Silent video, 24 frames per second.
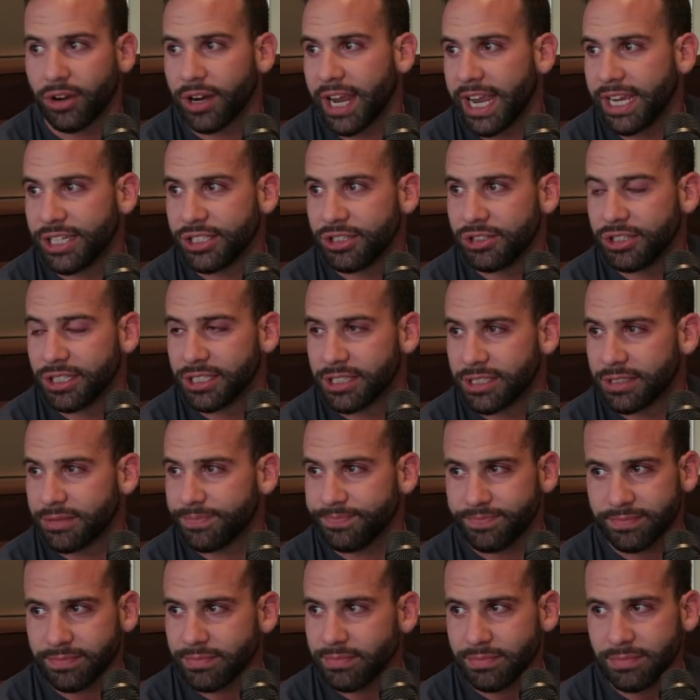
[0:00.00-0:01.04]
or can't you just,
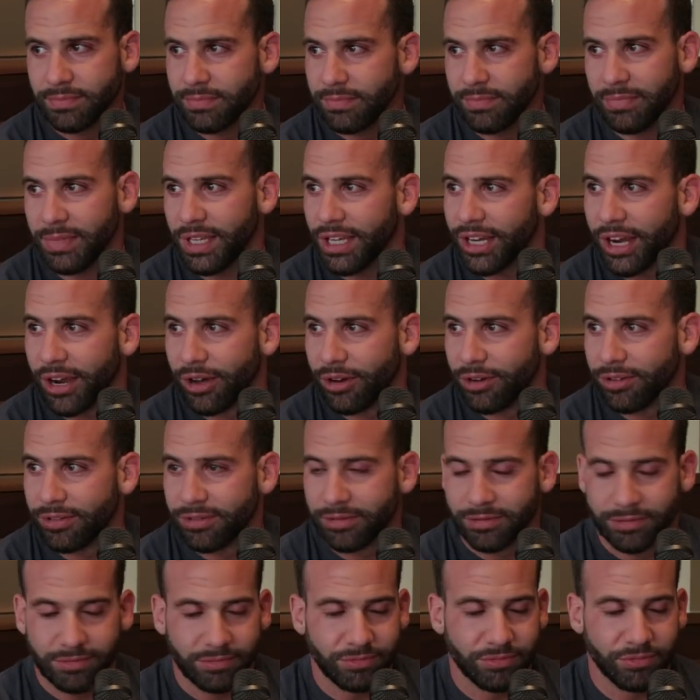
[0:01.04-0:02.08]
you know,
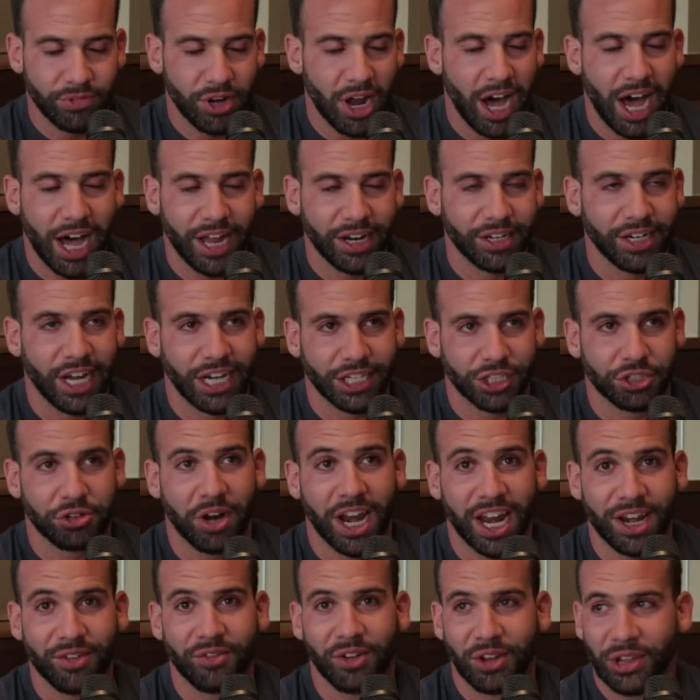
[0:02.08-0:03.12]
not
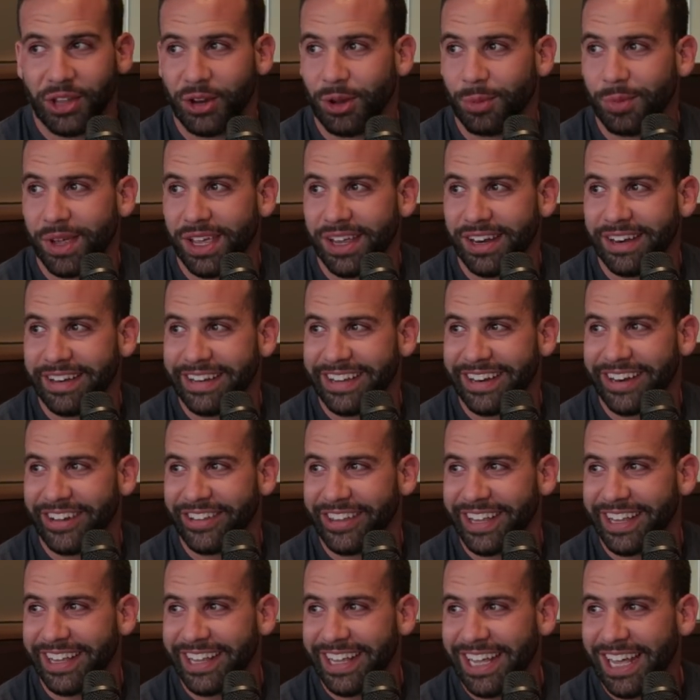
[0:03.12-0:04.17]
train for a little bit? You know,
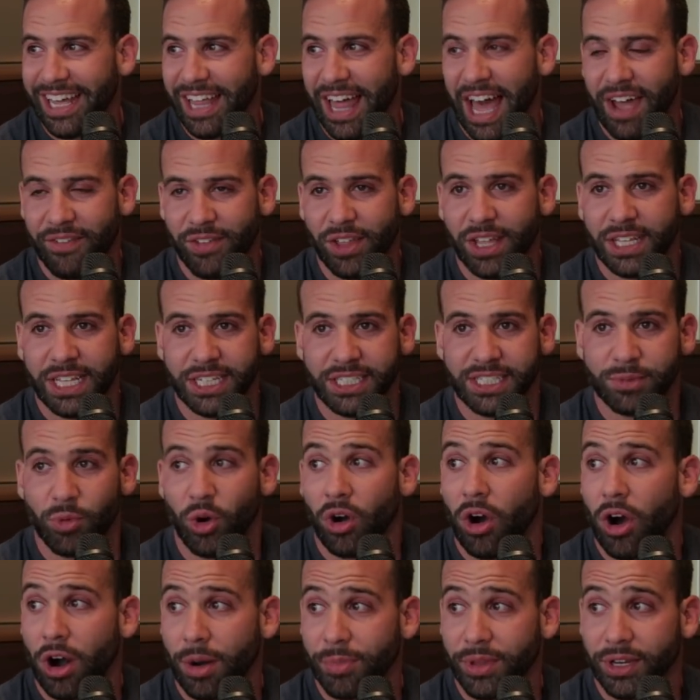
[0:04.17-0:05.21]
I feel like that does more
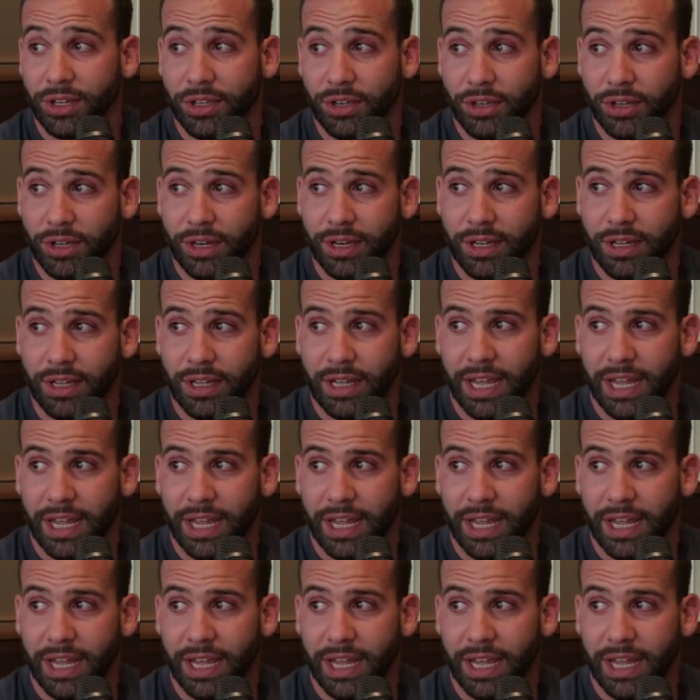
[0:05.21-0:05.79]
harm than good.